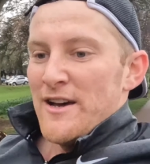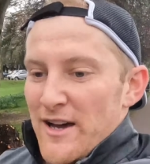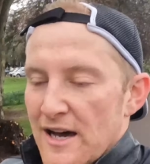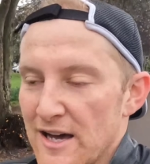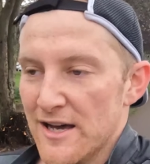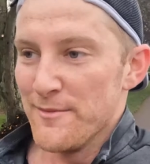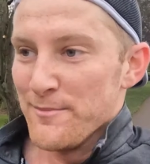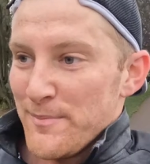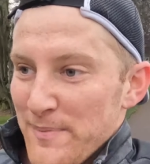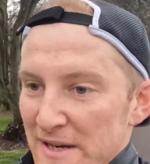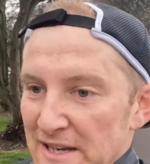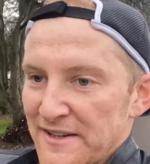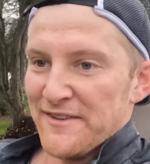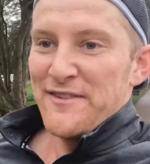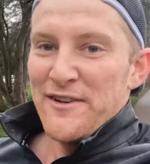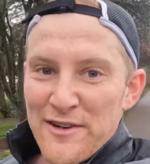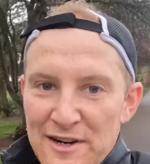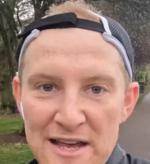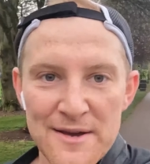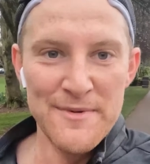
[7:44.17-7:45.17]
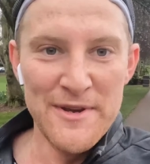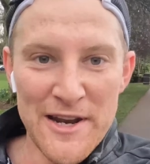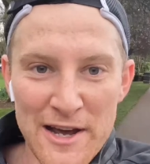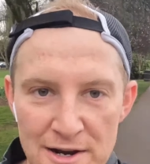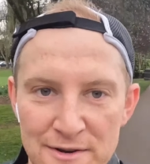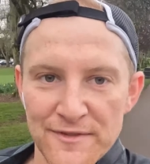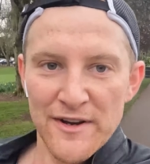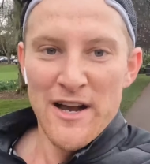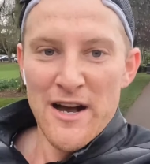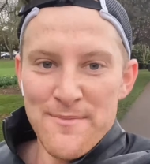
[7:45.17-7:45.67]
um, please do let me
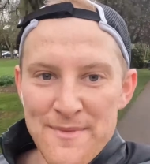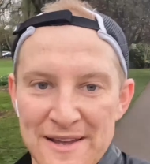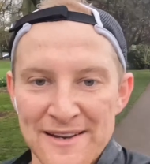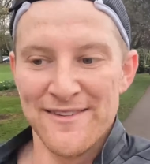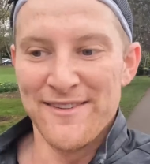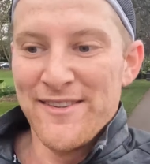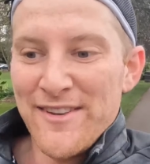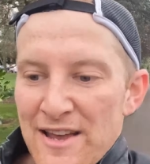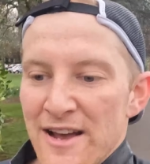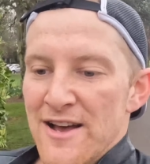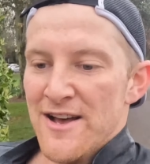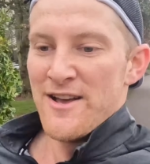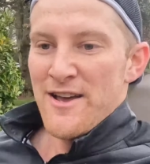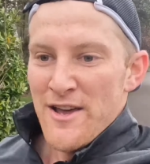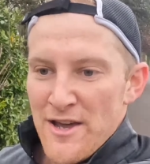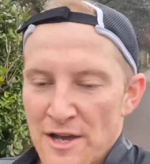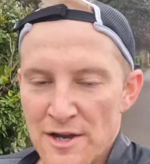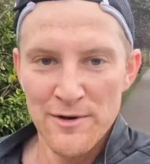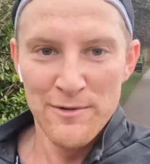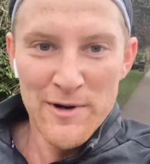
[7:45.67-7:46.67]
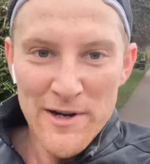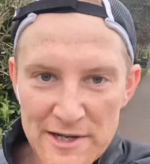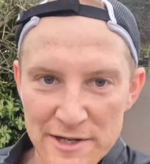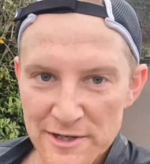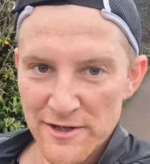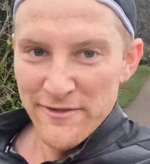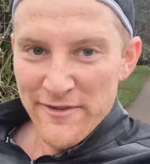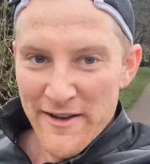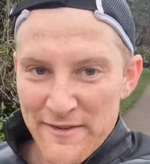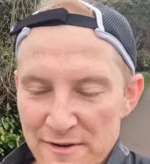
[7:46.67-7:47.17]
know in the comments what are
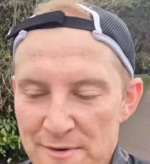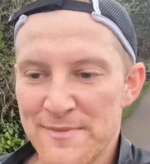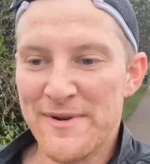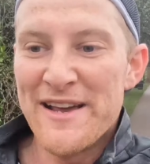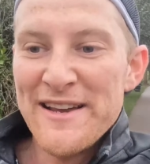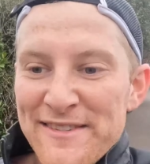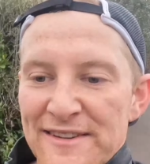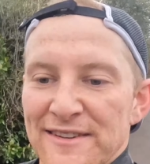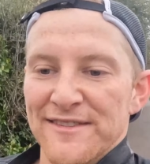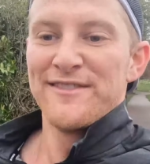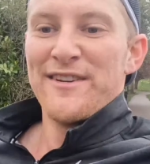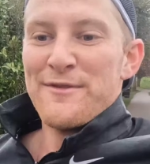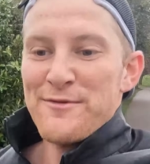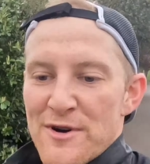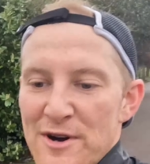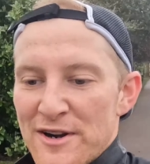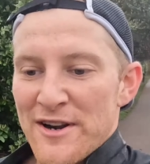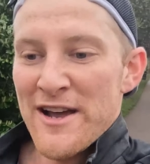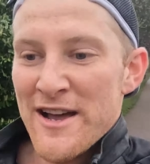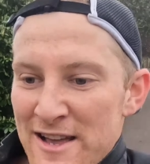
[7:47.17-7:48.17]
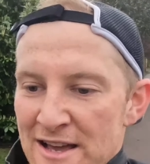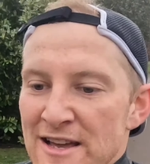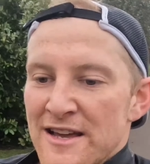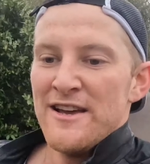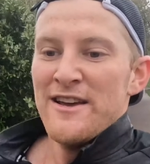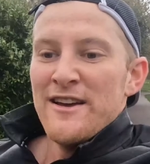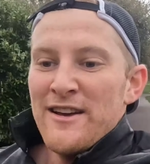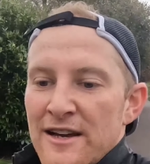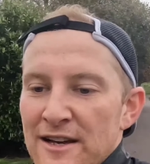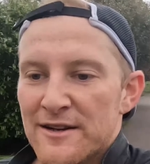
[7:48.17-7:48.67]
your favourite places to run
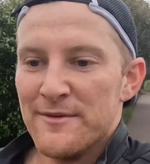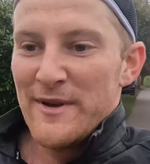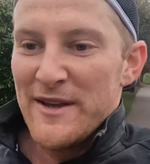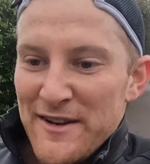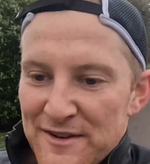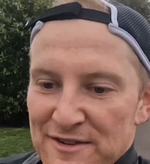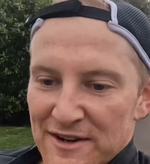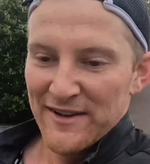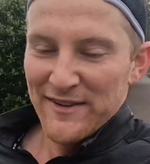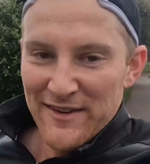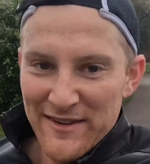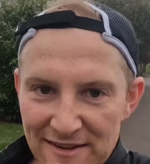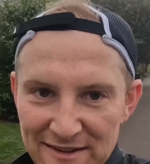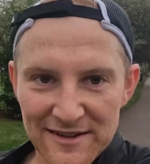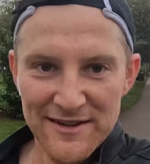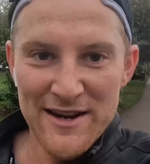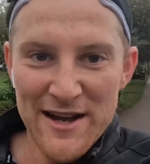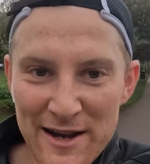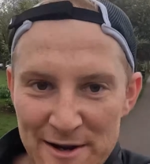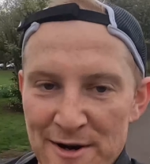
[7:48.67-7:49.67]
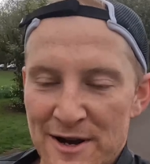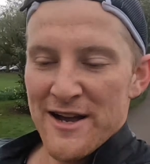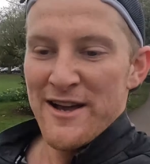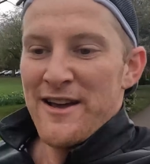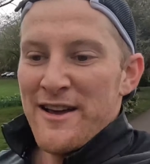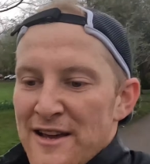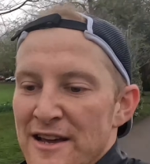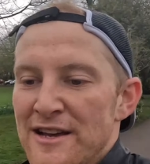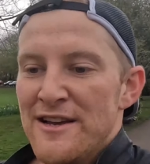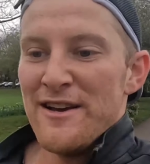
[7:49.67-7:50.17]
it'll be interesting to know
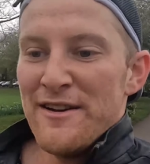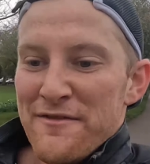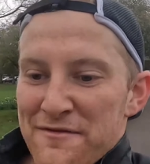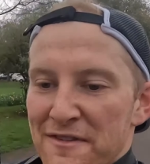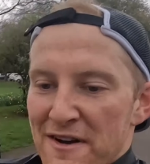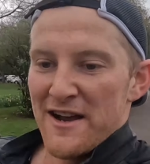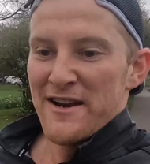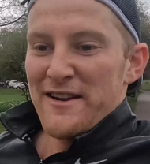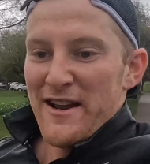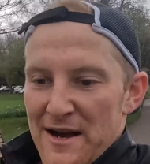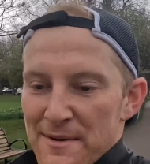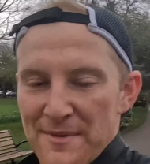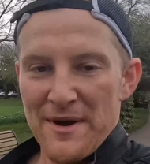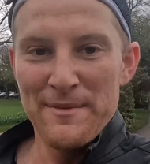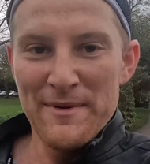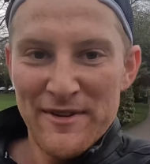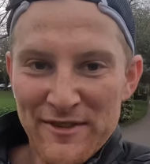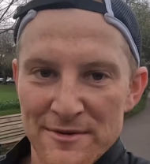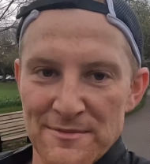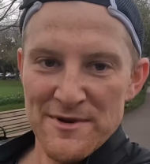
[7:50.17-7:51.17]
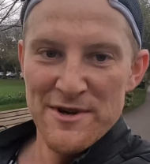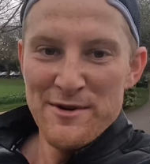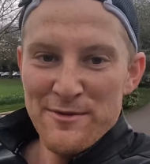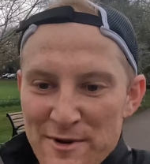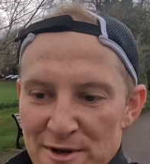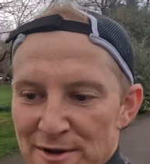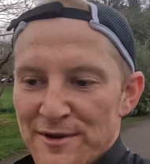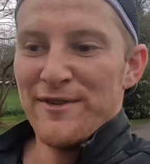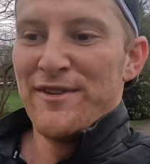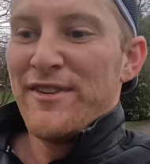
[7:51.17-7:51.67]
and find out maybe some new
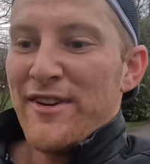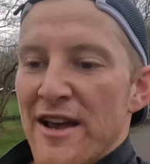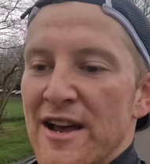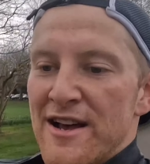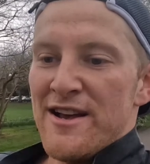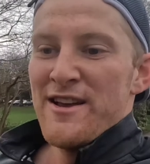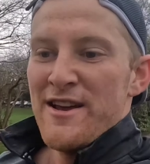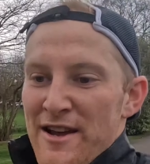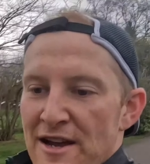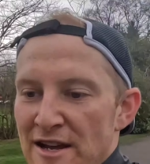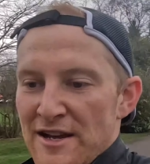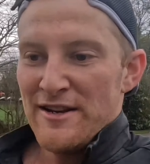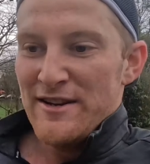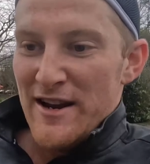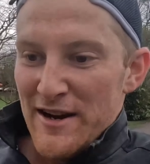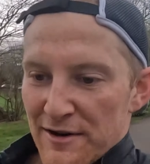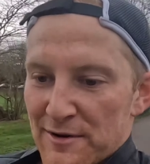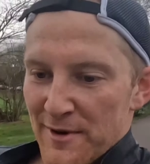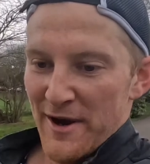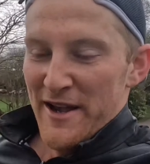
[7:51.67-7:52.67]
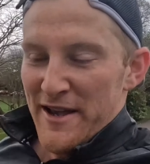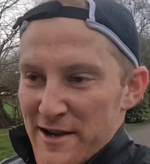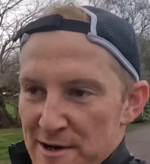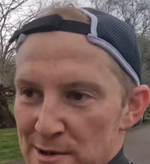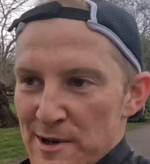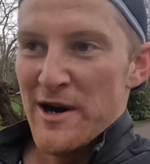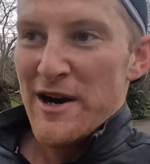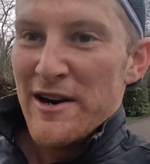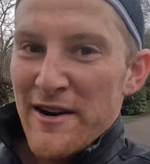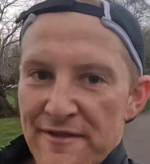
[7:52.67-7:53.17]
routes near where
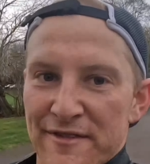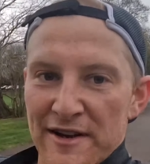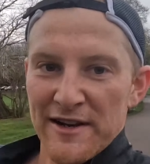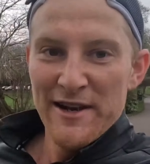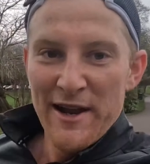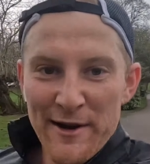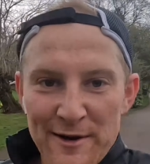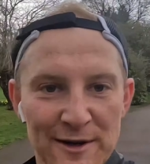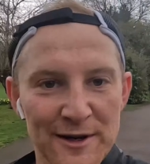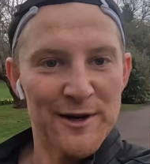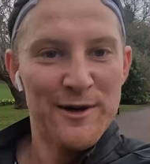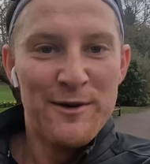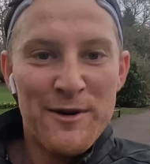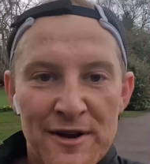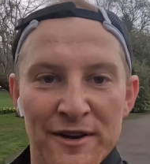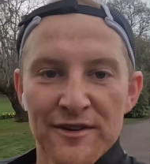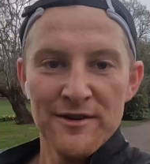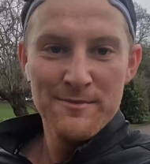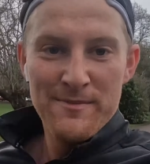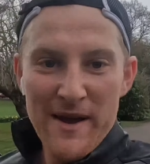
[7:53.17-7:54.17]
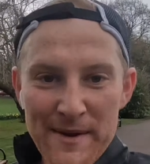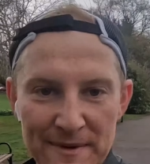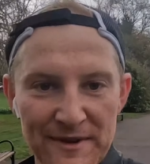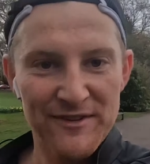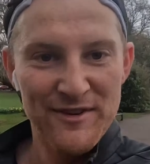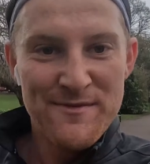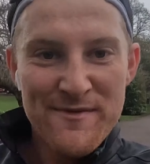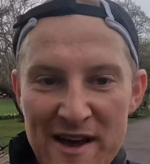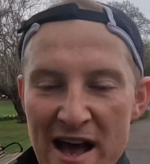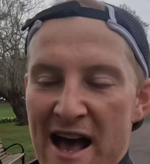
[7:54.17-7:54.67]
you are if you're local, maybe
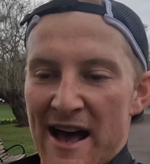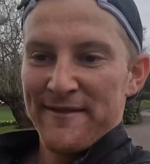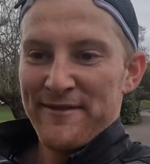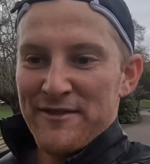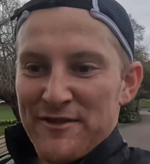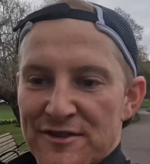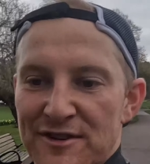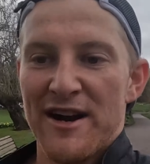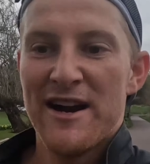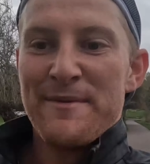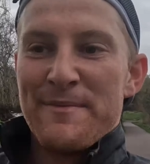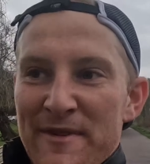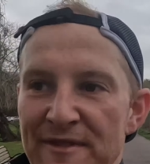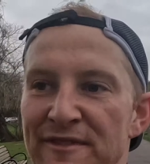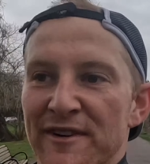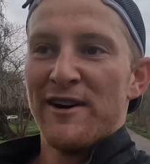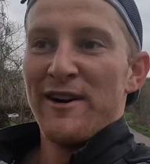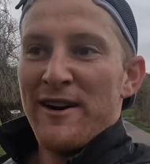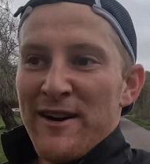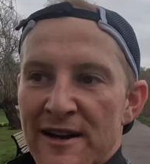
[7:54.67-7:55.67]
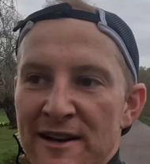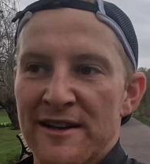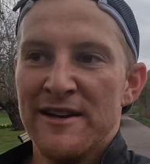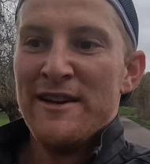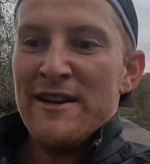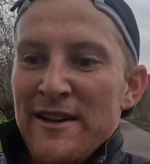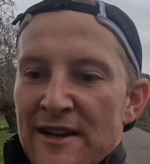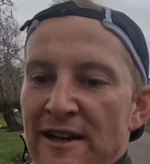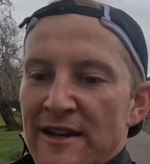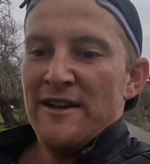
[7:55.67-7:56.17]
some that haven't tried before.
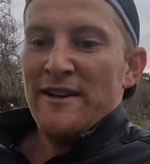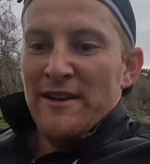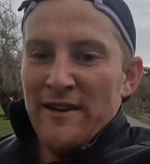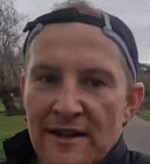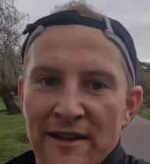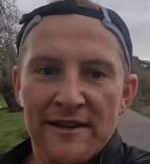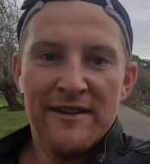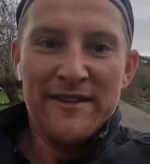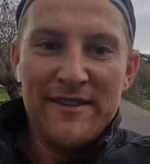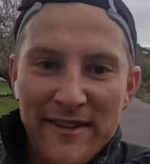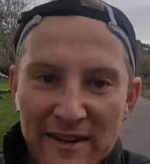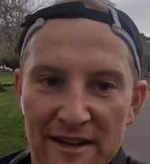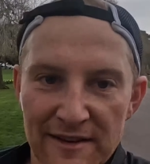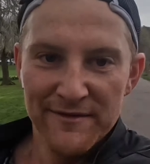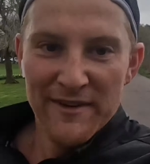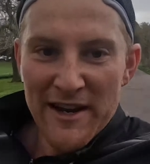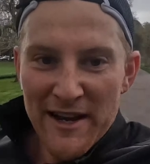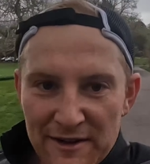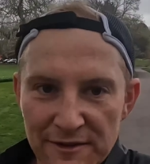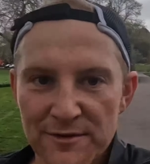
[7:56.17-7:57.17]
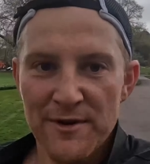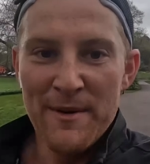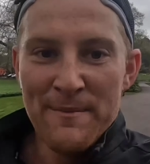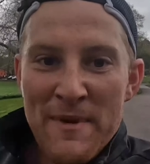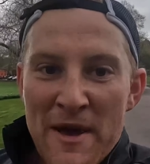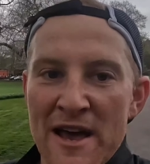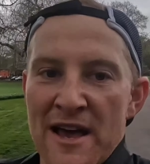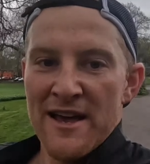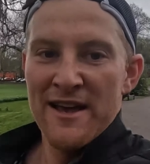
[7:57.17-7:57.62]
See you in the next one.